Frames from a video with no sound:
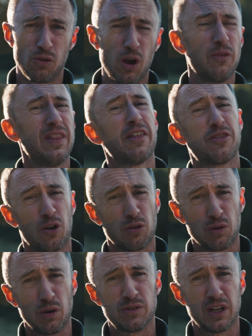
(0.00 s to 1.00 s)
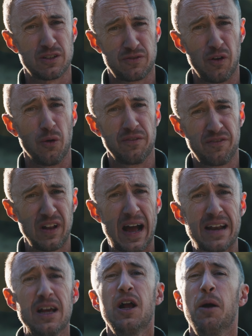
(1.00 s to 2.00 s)
row, and that 3rd row does fold
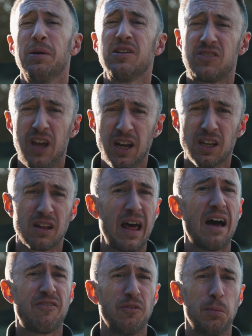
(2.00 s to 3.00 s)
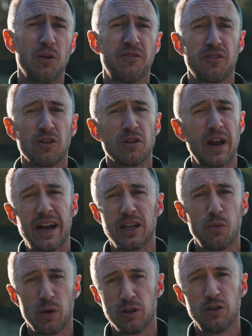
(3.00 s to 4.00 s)
flat, but it's kind of laughable for
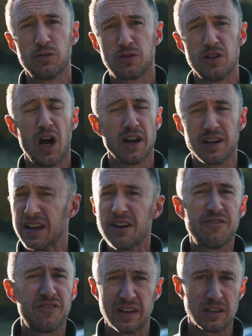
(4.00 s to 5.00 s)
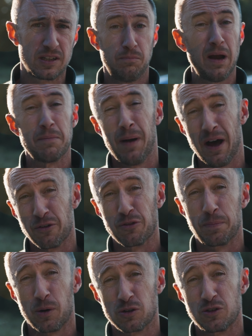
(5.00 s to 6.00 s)
anyone who's not an infant. Might bother
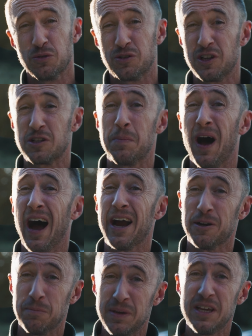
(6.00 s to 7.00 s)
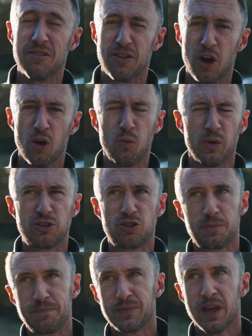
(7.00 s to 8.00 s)
the person who sits behind me though,
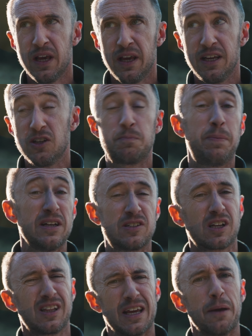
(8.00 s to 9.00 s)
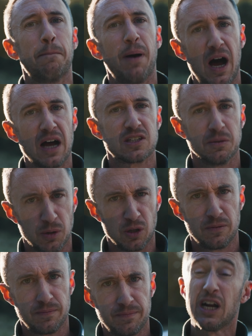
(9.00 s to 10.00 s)
which is basically
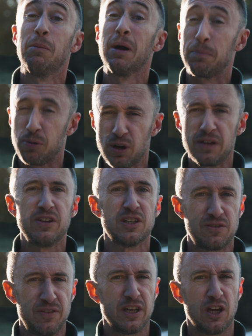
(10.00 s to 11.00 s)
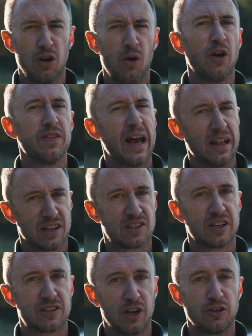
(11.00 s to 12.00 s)
impossible. Check out my previous video on the
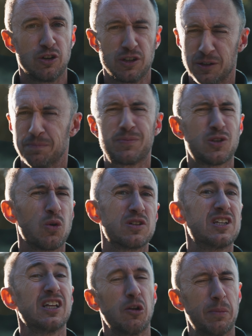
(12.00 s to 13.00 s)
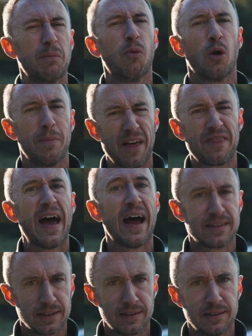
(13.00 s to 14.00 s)
LX600 to sort of see a little bit more about
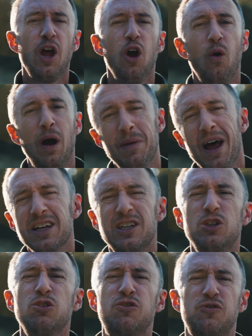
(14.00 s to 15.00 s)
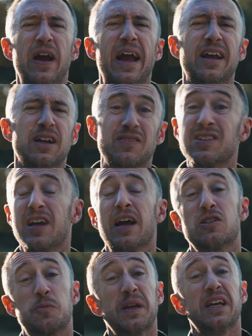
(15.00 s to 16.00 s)
that. No, I'm not a huge fan of the
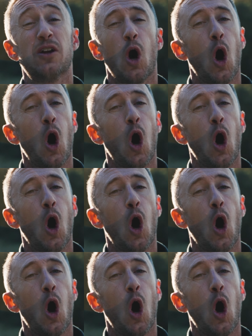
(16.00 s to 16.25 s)
10-speed